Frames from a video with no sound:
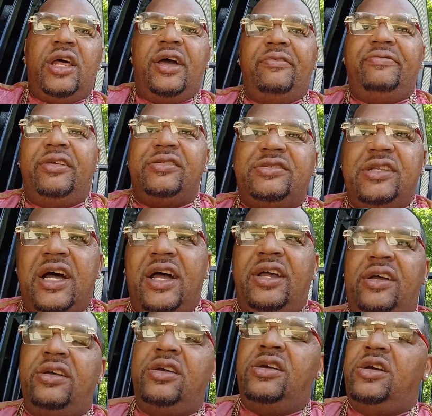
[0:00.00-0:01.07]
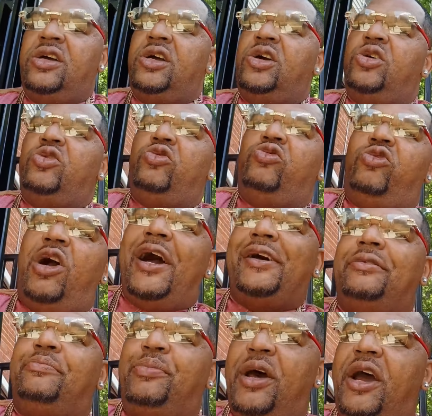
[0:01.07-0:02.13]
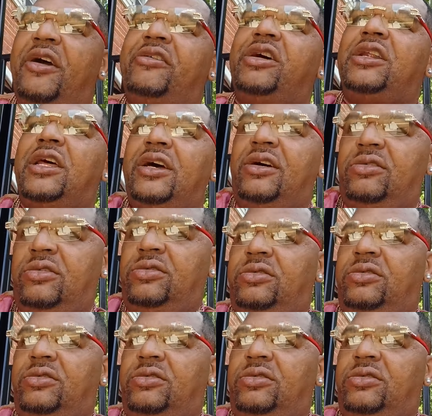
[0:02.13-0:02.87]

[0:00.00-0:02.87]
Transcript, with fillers: life does not ride parallel